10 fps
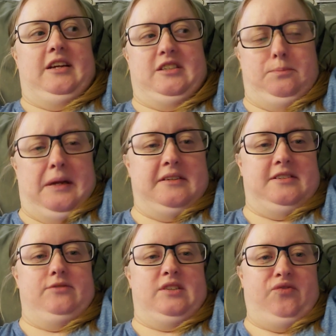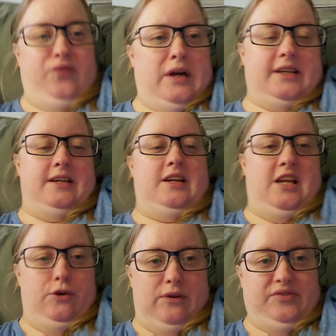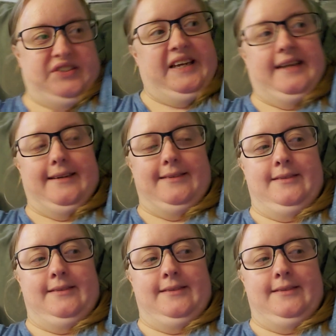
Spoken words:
expensive as fuck QFC.